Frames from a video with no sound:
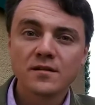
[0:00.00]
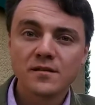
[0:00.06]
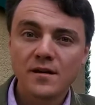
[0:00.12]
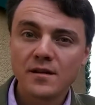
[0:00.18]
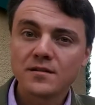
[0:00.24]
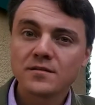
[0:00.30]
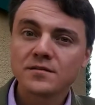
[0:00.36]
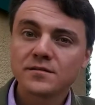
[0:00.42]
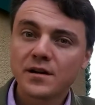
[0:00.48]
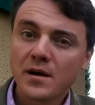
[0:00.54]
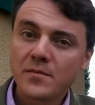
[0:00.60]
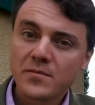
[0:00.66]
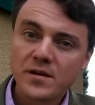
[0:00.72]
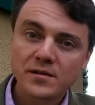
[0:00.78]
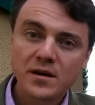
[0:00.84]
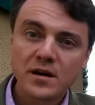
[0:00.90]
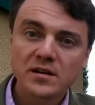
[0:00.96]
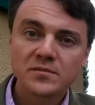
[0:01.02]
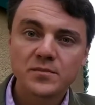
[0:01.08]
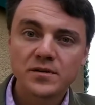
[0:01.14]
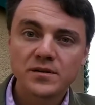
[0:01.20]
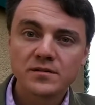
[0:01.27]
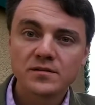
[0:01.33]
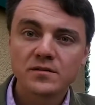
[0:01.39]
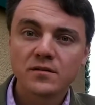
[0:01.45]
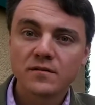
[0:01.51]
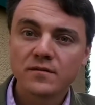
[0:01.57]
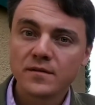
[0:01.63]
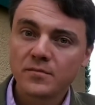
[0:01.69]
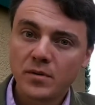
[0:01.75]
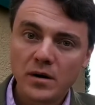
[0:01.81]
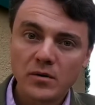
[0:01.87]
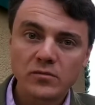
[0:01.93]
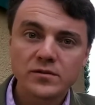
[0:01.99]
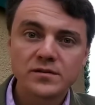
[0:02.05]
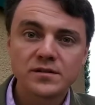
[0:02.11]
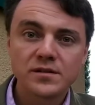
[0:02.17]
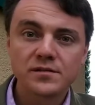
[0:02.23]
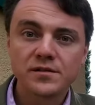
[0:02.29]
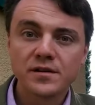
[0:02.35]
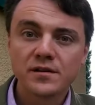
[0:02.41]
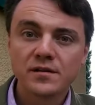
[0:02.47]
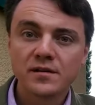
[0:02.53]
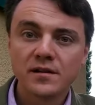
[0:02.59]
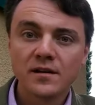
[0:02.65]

they describe their aspects of the power steering,